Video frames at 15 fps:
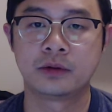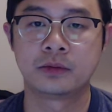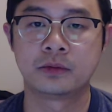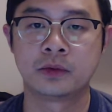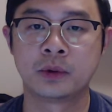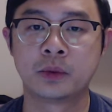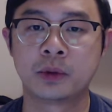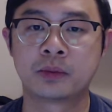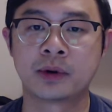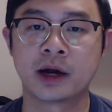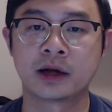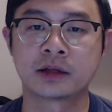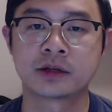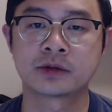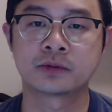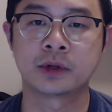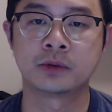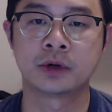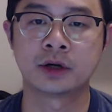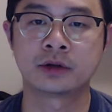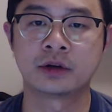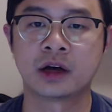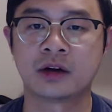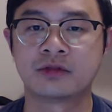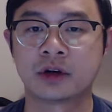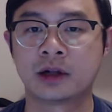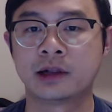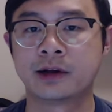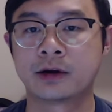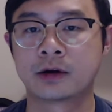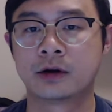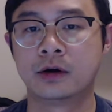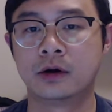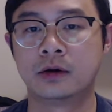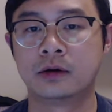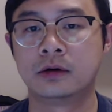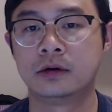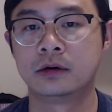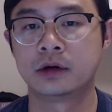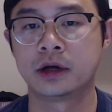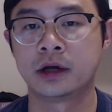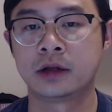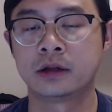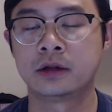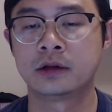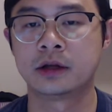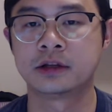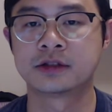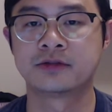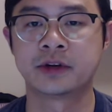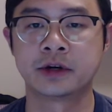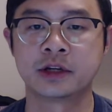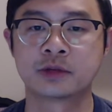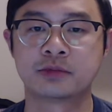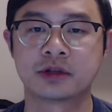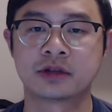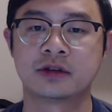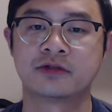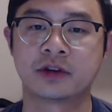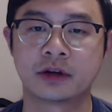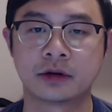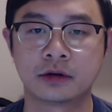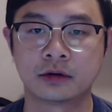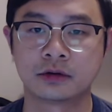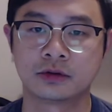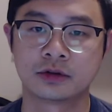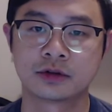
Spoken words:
when we practice, we want to have a clear goal, and it's a very specific goal.